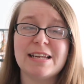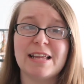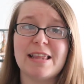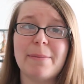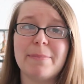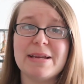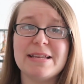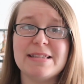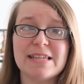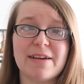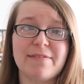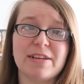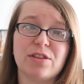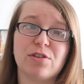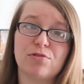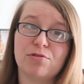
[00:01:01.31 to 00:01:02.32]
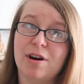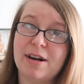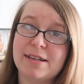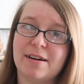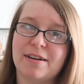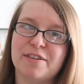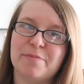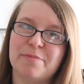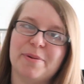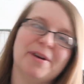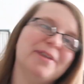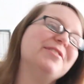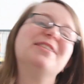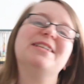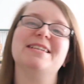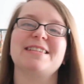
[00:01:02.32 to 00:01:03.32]
Now that means having the right kind of
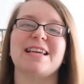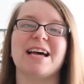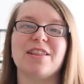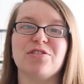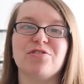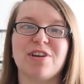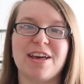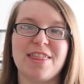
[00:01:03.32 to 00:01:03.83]
perches and the right